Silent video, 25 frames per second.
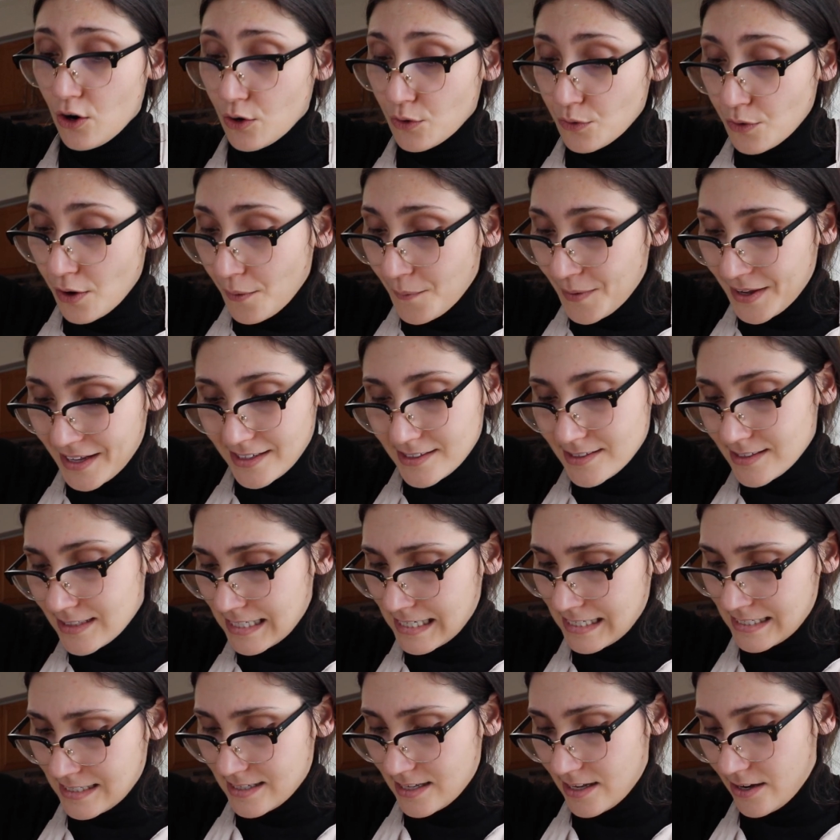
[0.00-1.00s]
growing
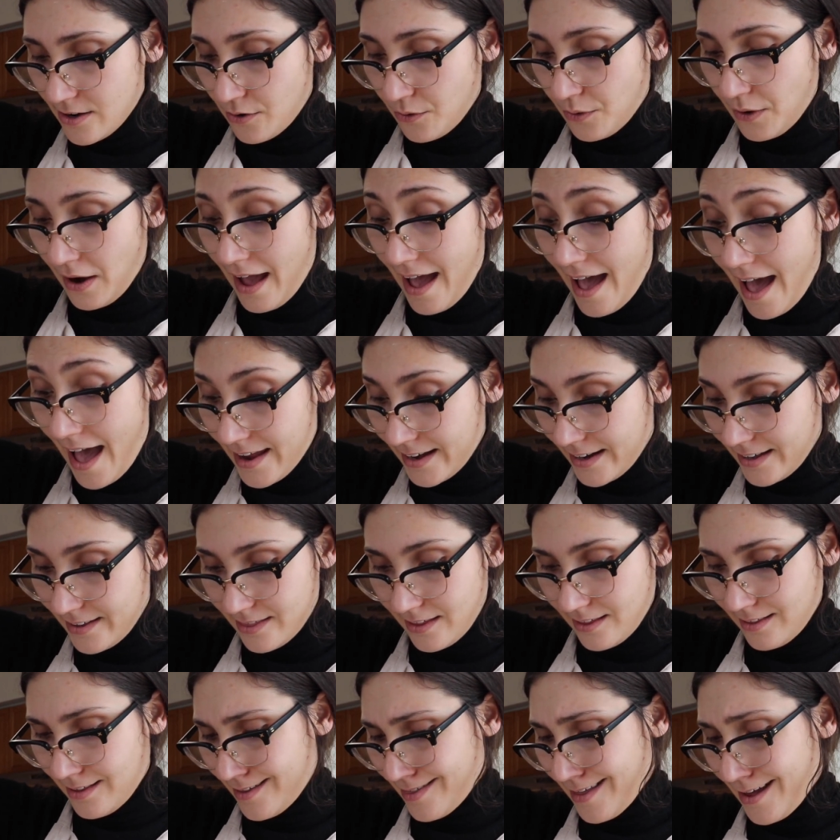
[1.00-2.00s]
season or
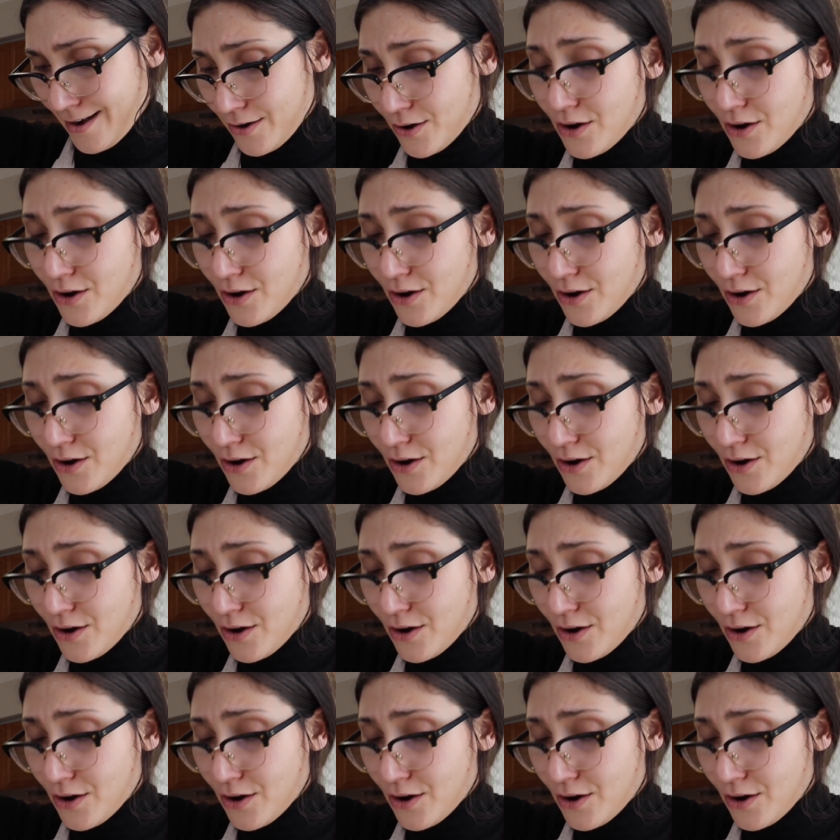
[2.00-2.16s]
anything like that,